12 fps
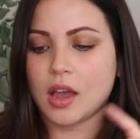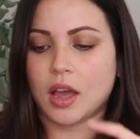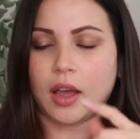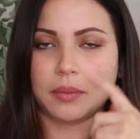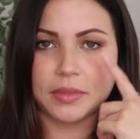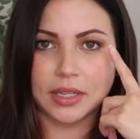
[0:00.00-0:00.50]

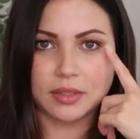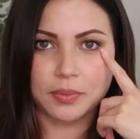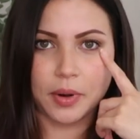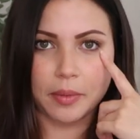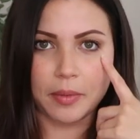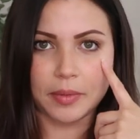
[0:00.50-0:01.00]
Um, that's
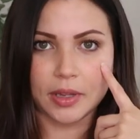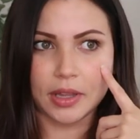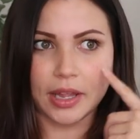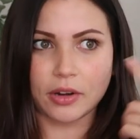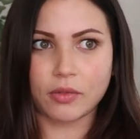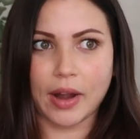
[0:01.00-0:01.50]
probably
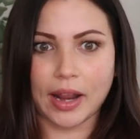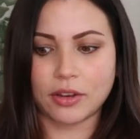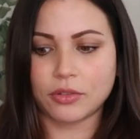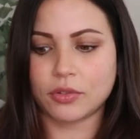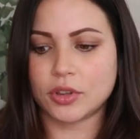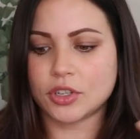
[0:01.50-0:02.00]
like
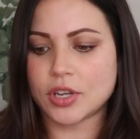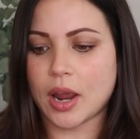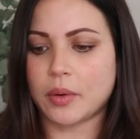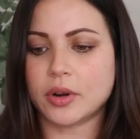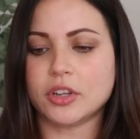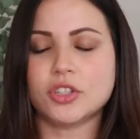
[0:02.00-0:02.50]
ran for the
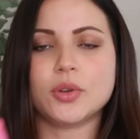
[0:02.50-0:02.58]
shower.